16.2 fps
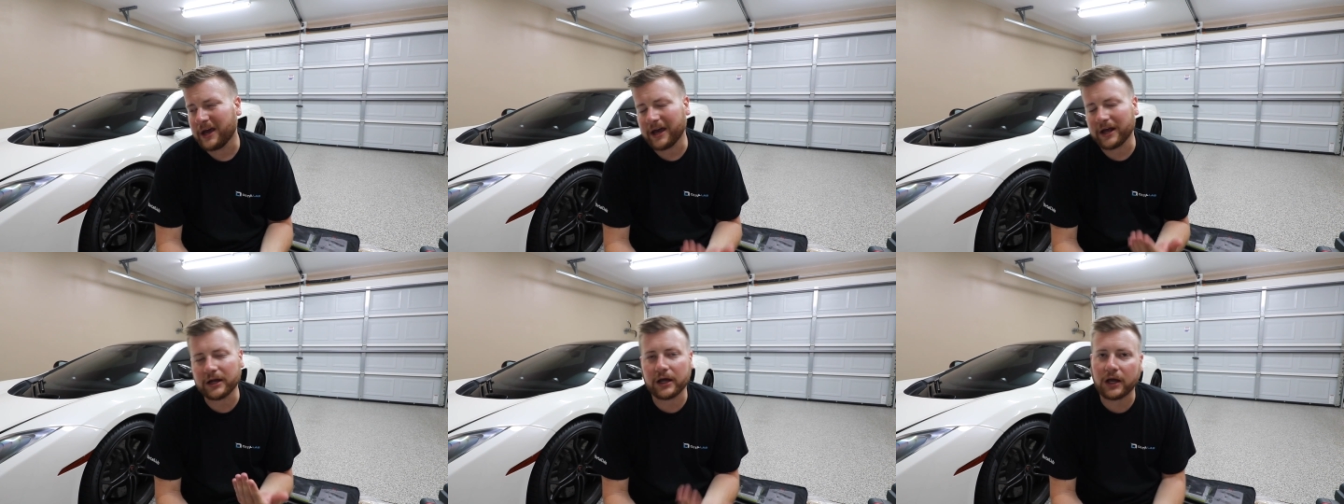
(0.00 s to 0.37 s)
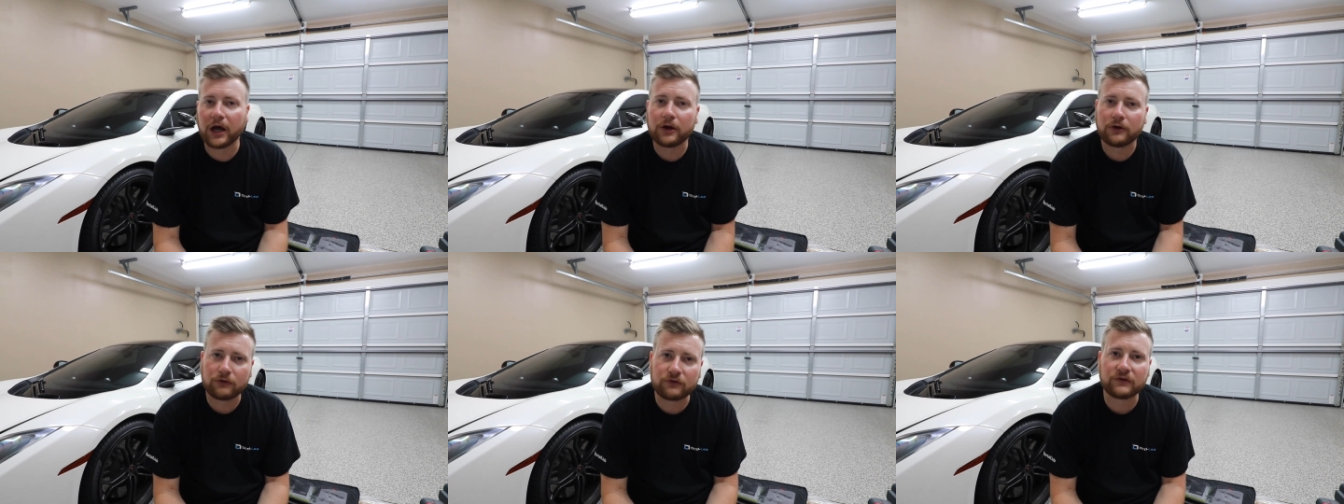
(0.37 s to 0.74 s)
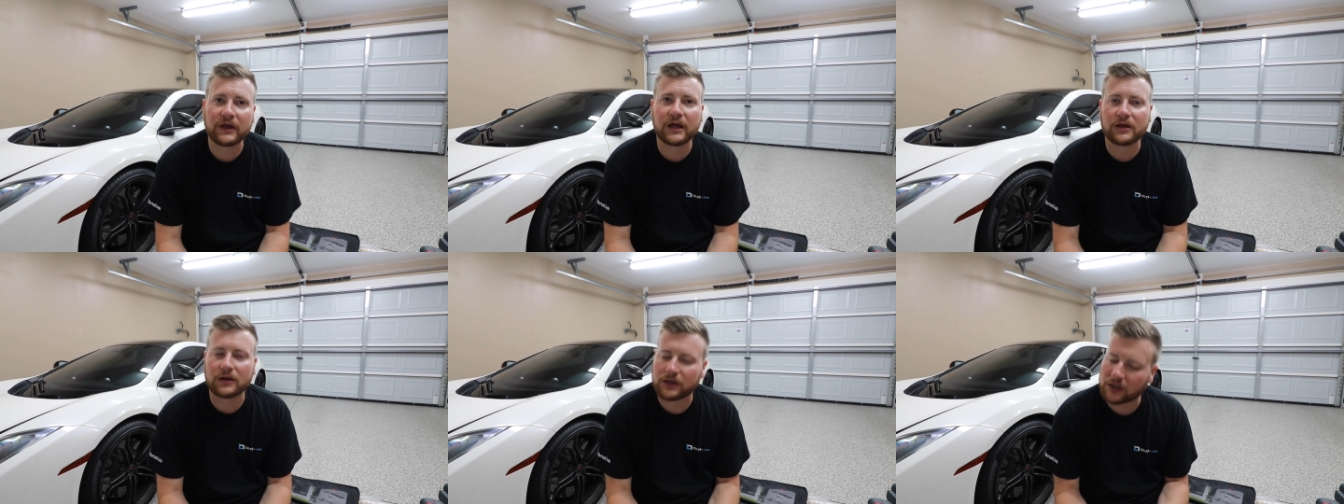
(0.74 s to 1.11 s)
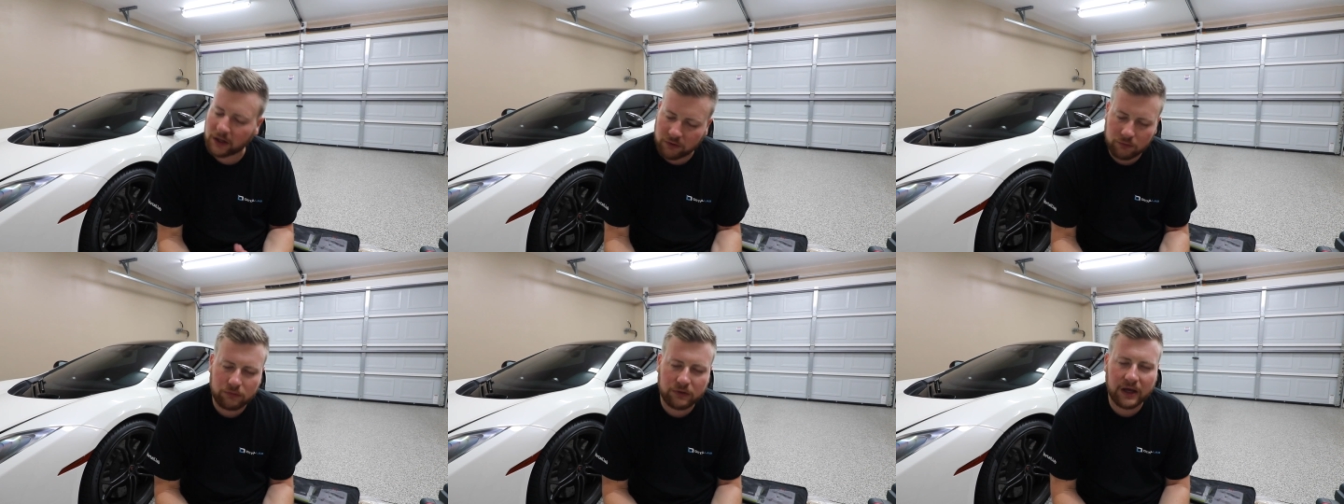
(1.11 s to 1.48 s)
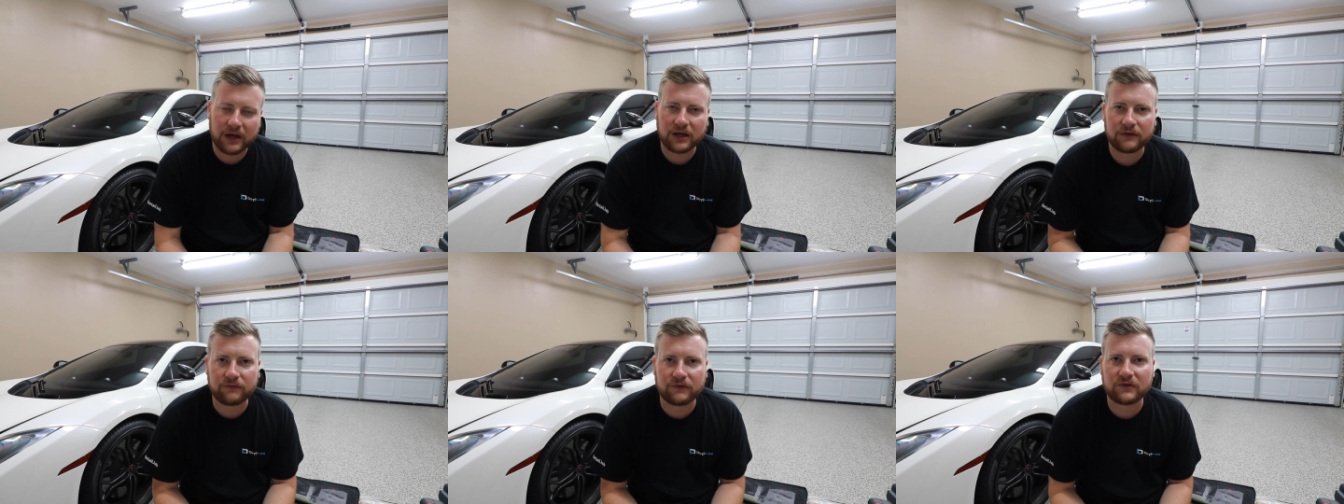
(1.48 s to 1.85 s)
And I understand, I do
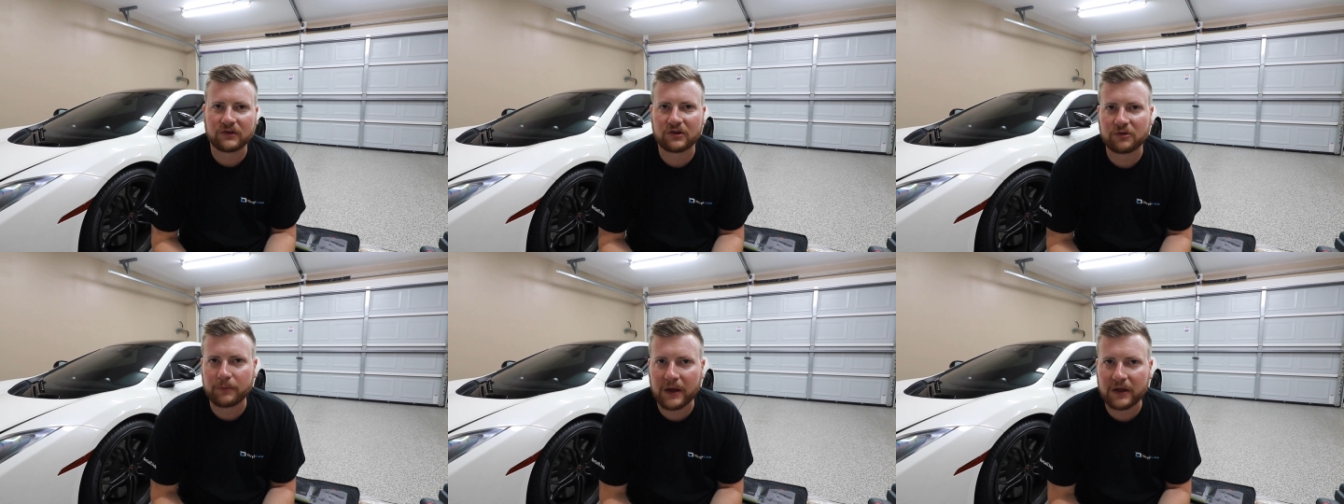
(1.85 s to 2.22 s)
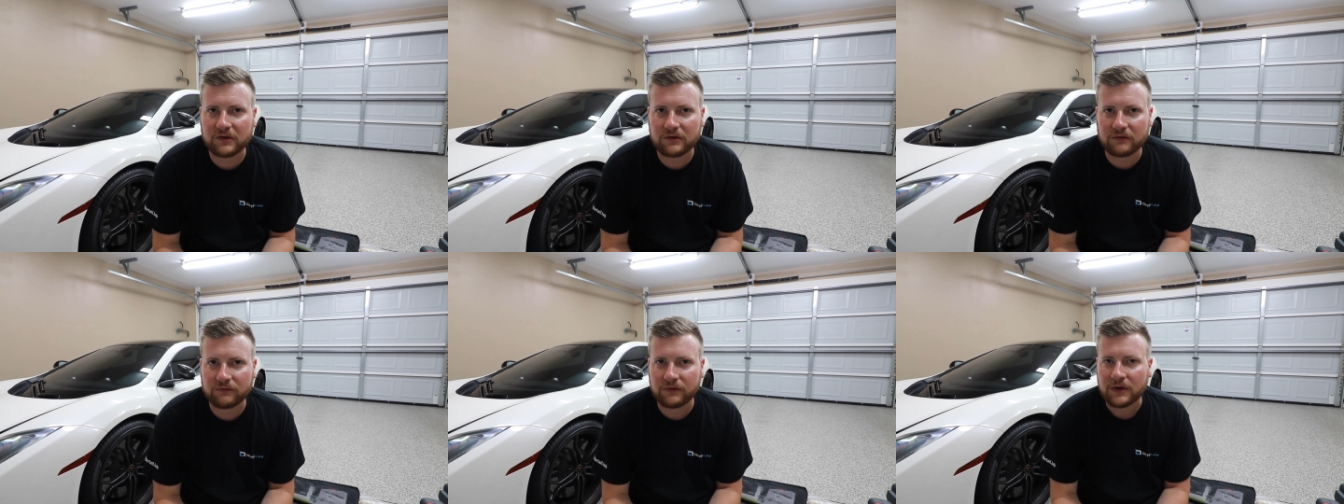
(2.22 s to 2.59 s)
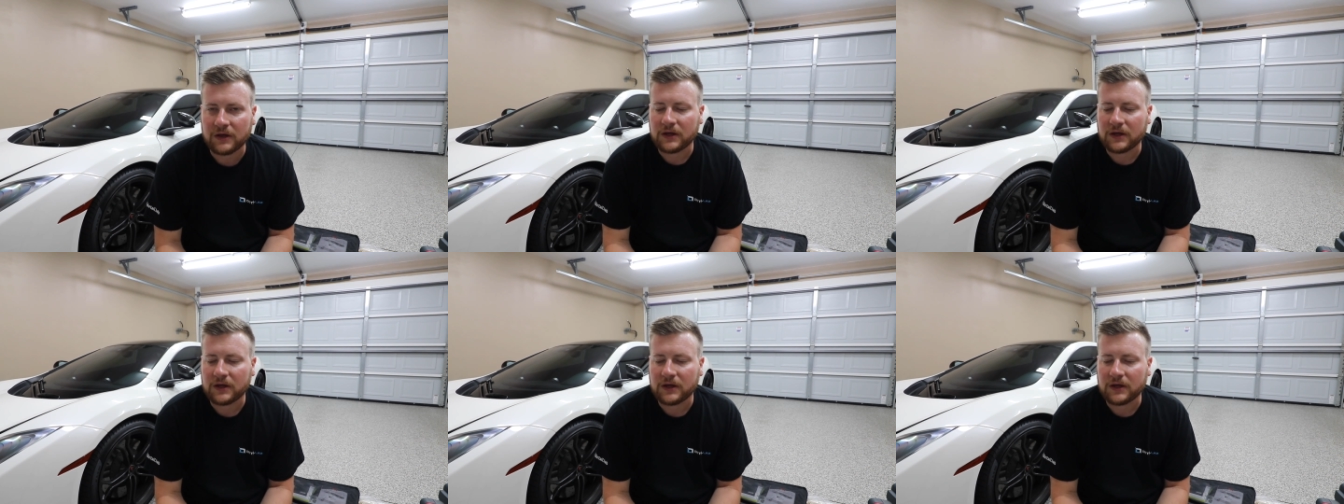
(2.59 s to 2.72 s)
get it if it's expensive.